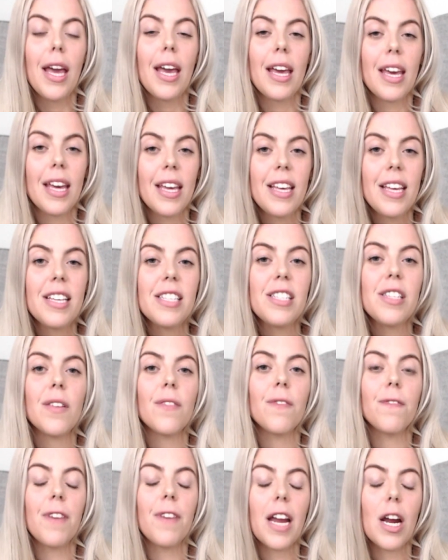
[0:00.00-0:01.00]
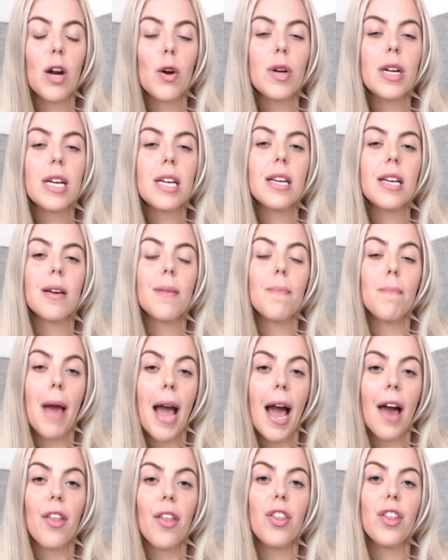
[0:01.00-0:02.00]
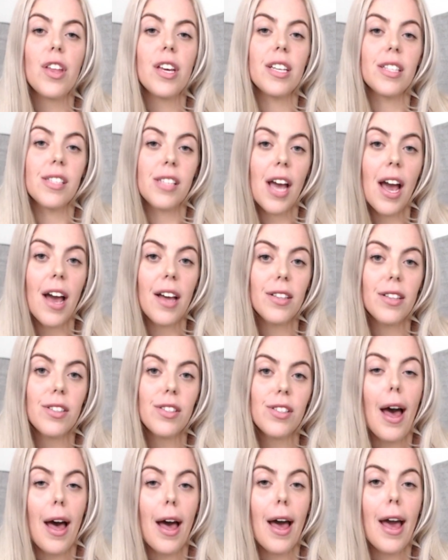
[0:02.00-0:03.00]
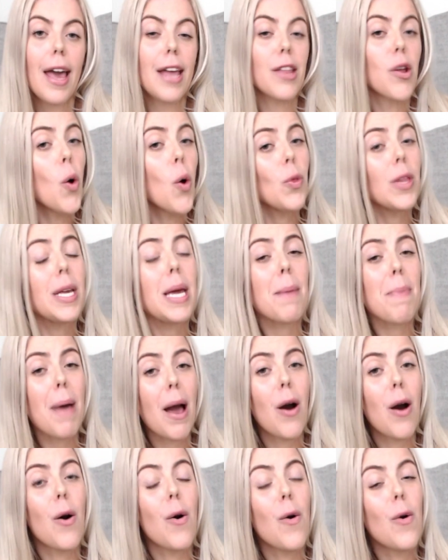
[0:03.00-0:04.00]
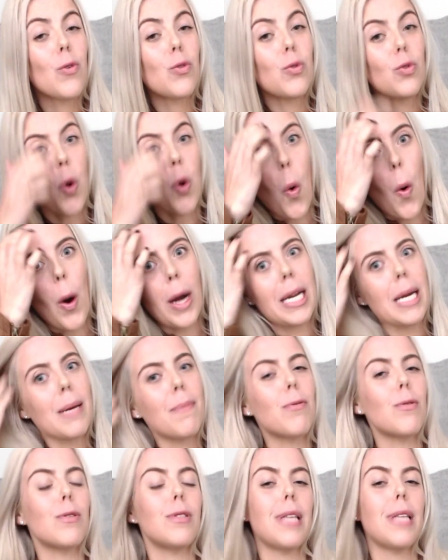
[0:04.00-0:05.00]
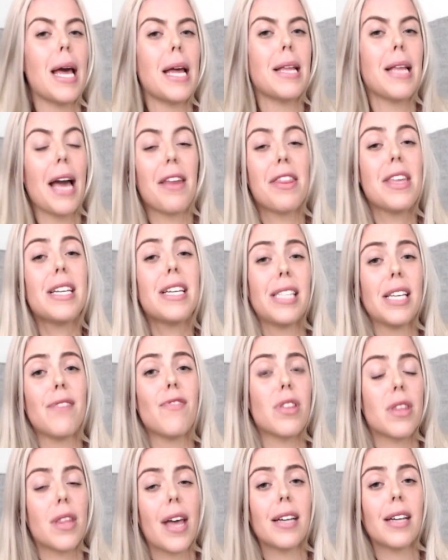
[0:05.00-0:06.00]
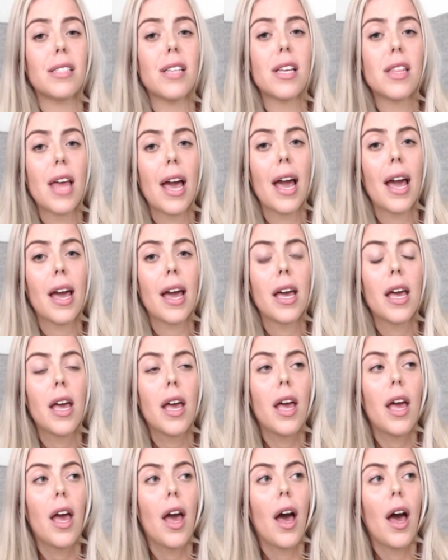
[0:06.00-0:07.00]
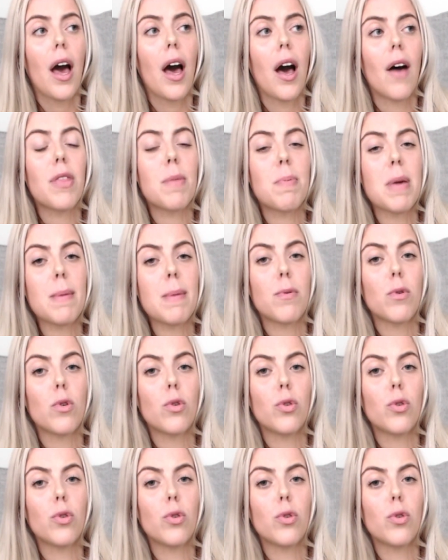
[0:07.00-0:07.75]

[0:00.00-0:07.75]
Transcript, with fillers: It is very math intense. Uh, and only about 20%, I think it's even less than that, of the people